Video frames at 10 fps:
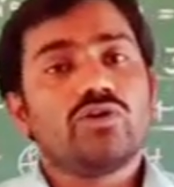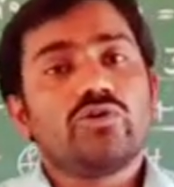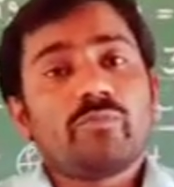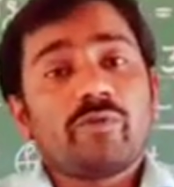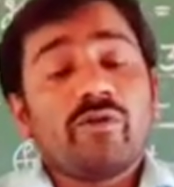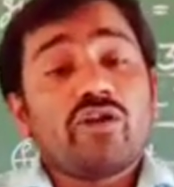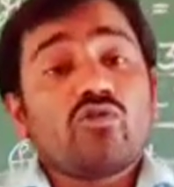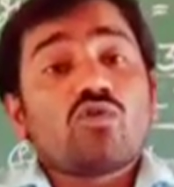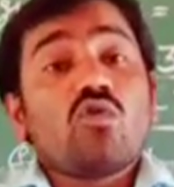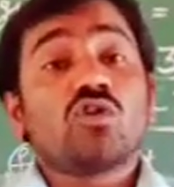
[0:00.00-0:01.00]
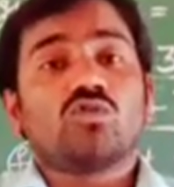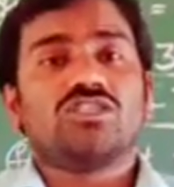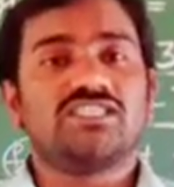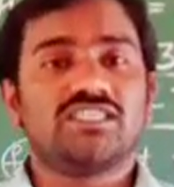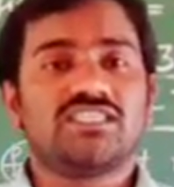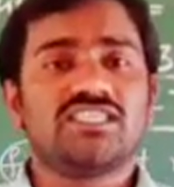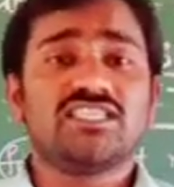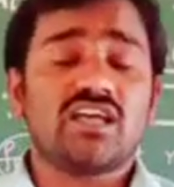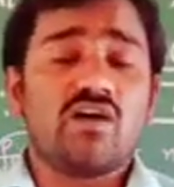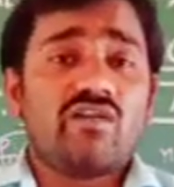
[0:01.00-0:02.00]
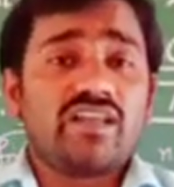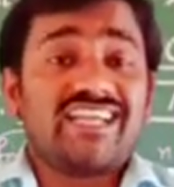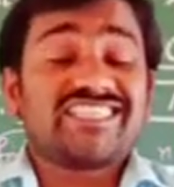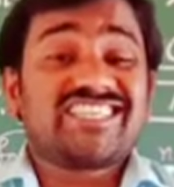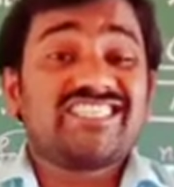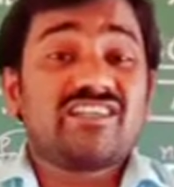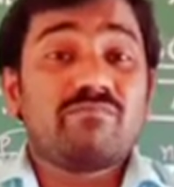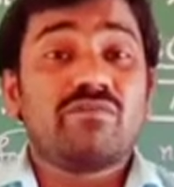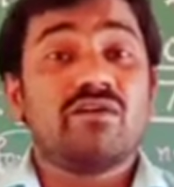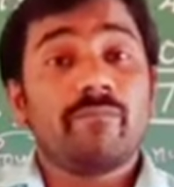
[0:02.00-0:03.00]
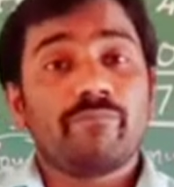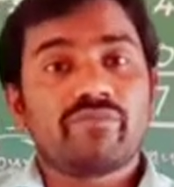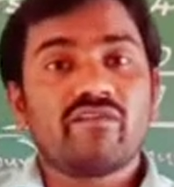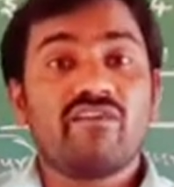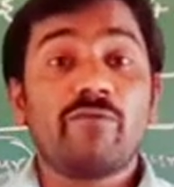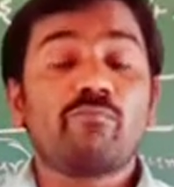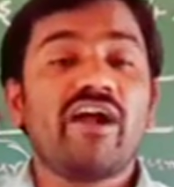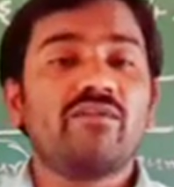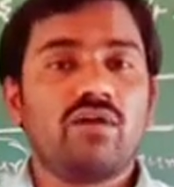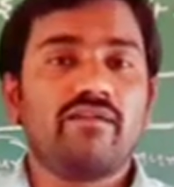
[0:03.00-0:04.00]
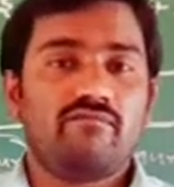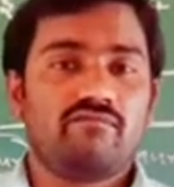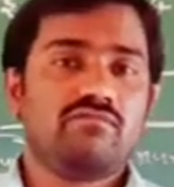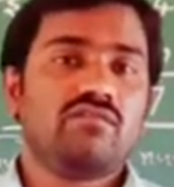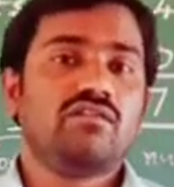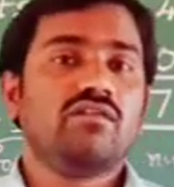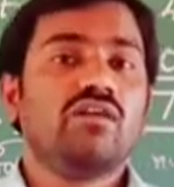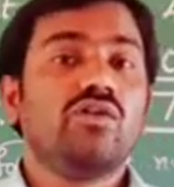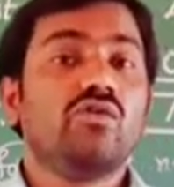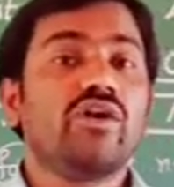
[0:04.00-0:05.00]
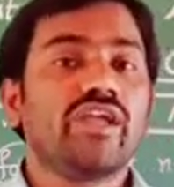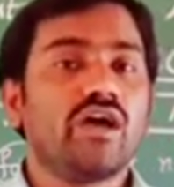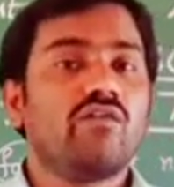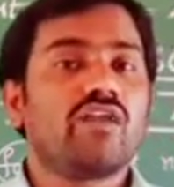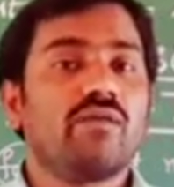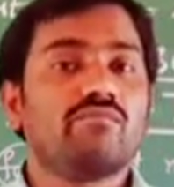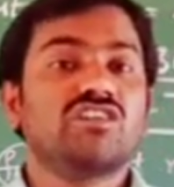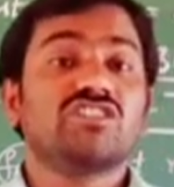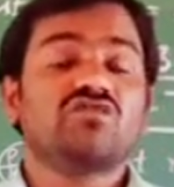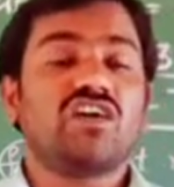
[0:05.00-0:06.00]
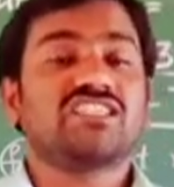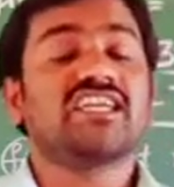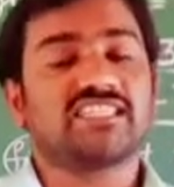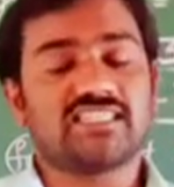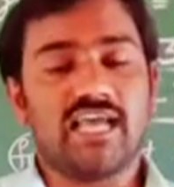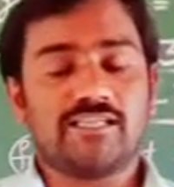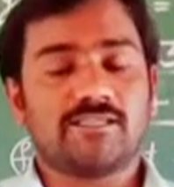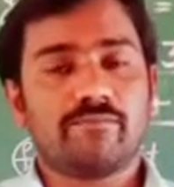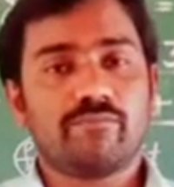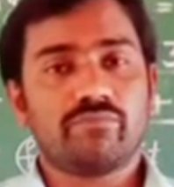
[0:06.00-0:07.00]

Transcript: You prepare your own questions. This is our exercise number 1.1. Knowing our numbers, first exercise.